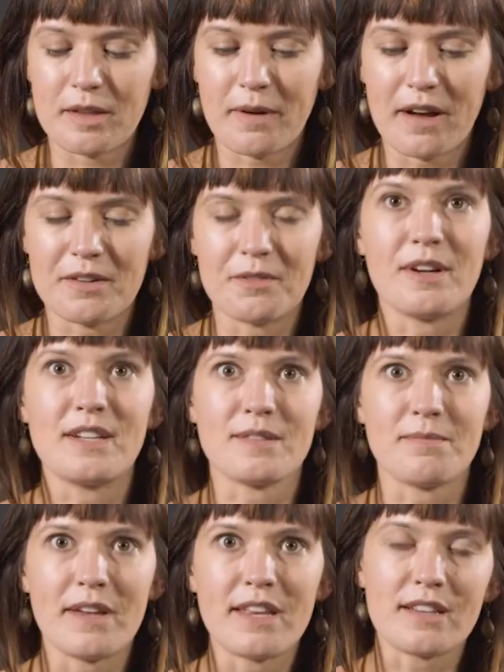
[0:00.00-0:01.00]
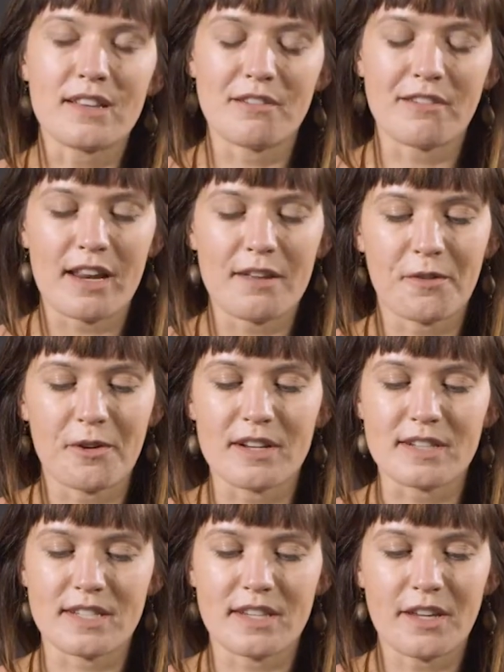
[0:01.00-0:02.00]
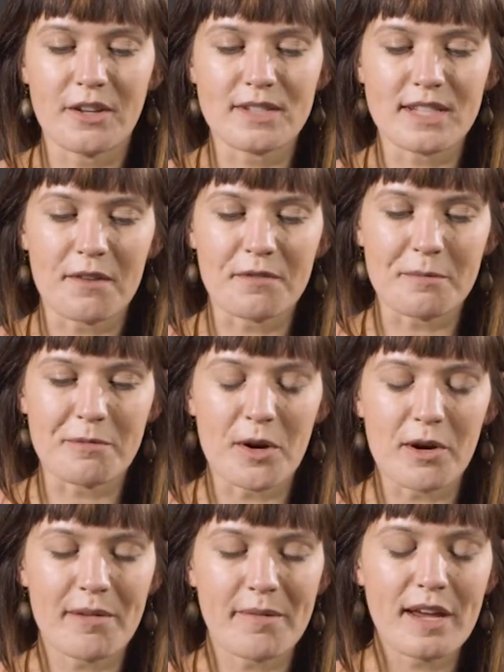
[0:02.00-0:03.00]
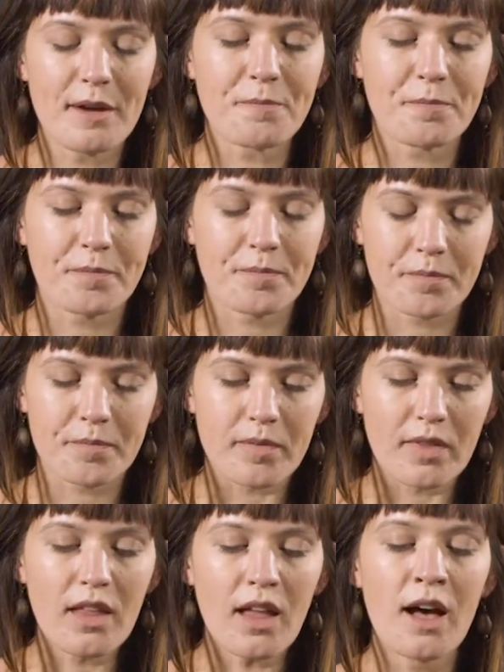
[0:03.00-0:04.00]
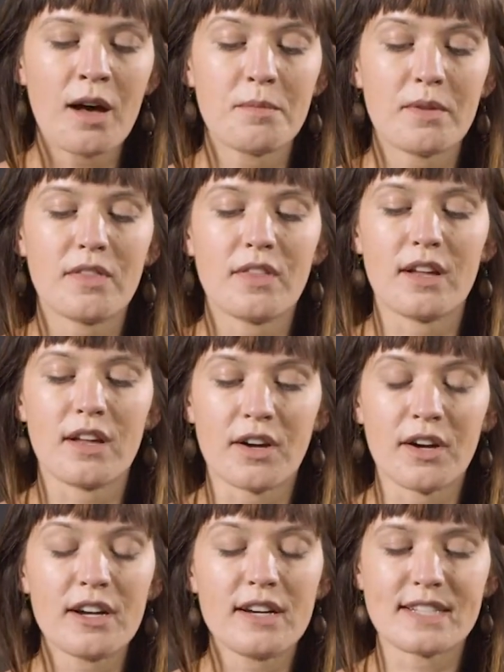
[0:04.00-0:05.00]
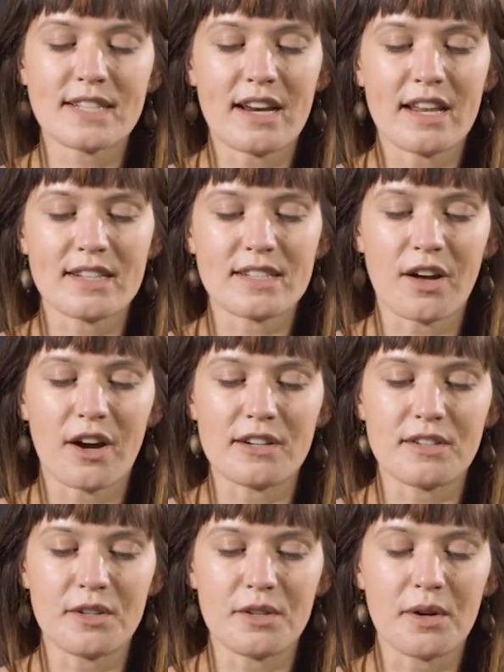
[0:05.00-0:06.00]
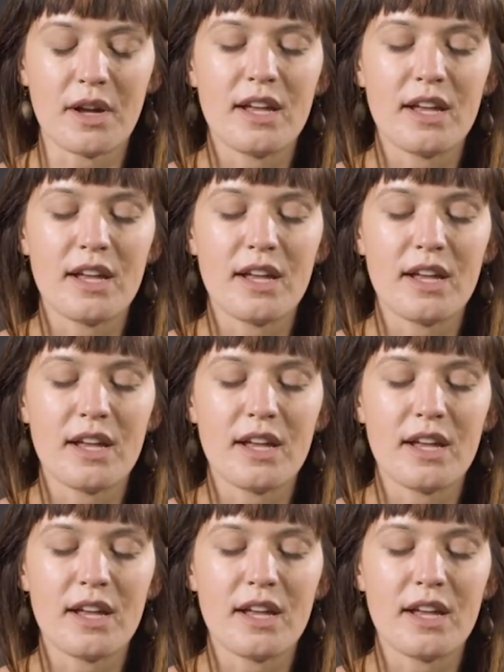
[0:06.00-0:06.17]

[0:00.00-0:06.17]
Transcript: button was immediately ready for us to use after programming. The current settings are to